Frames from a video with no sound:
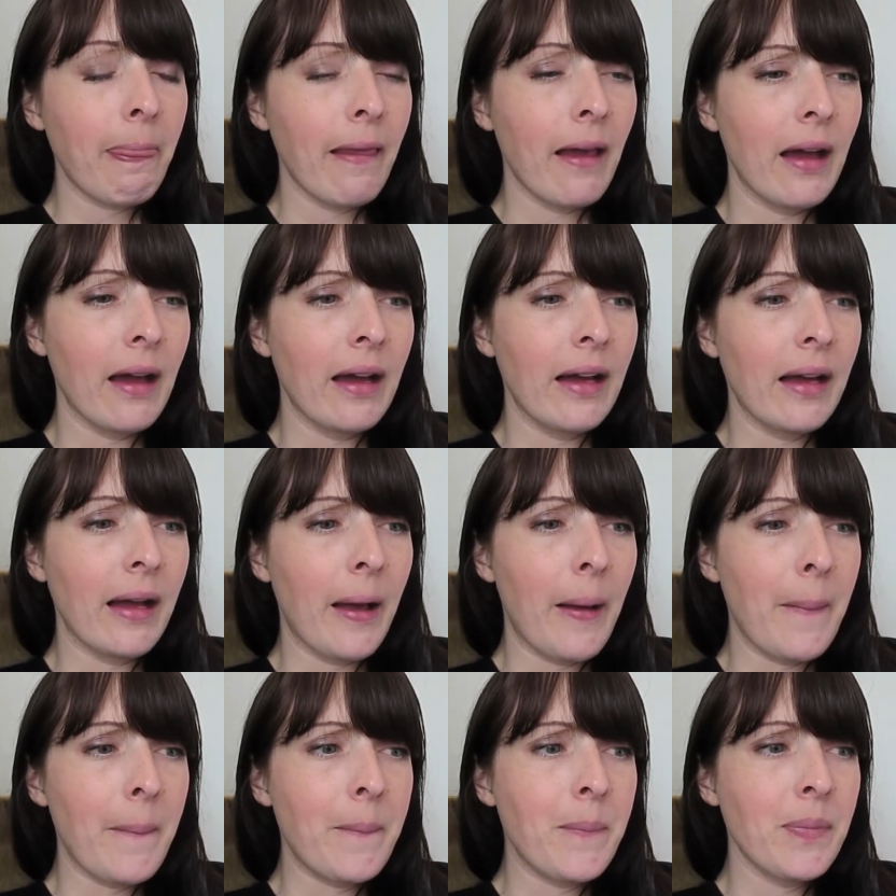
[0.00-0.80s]

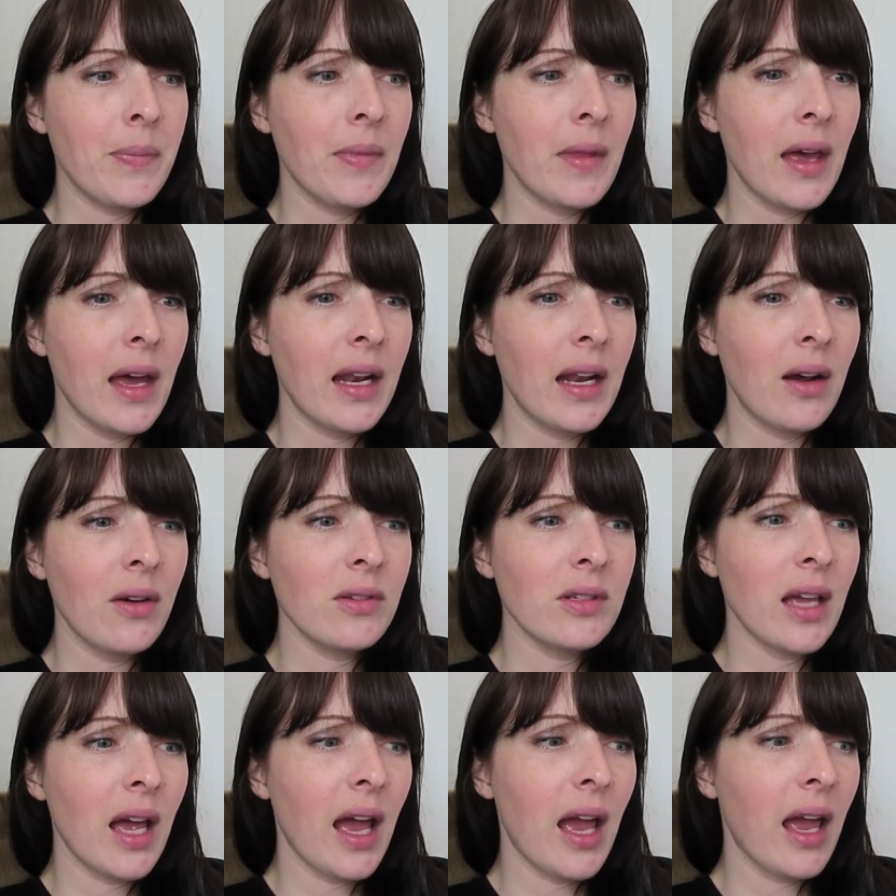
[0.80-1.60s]
and I
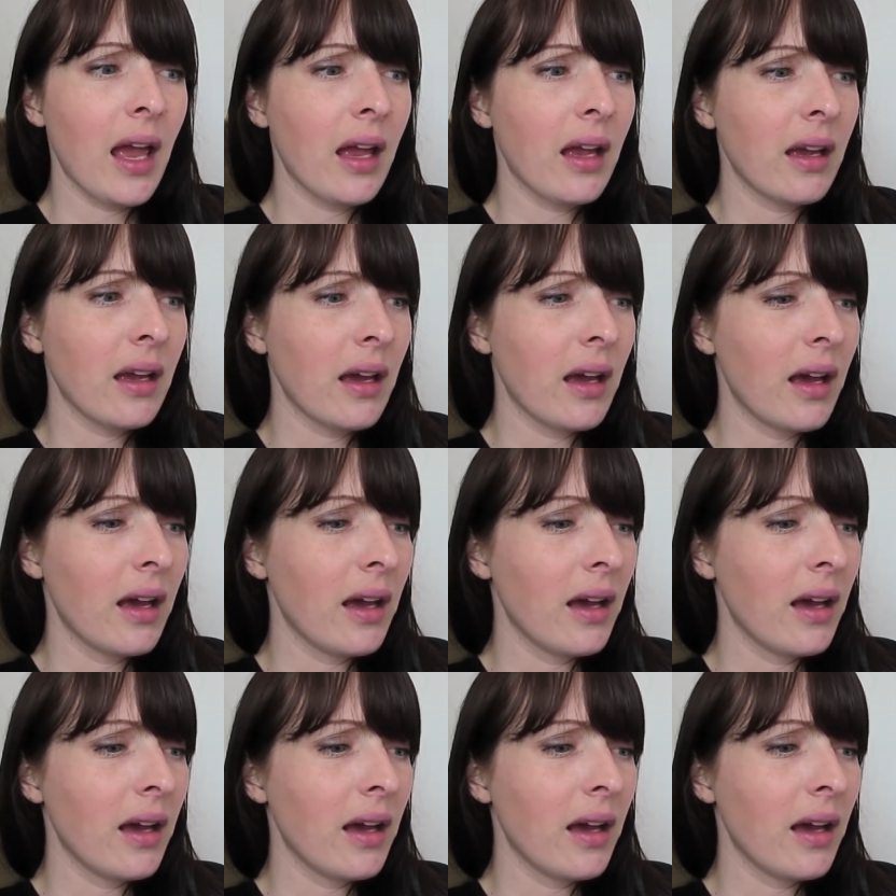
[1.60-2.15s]
was like,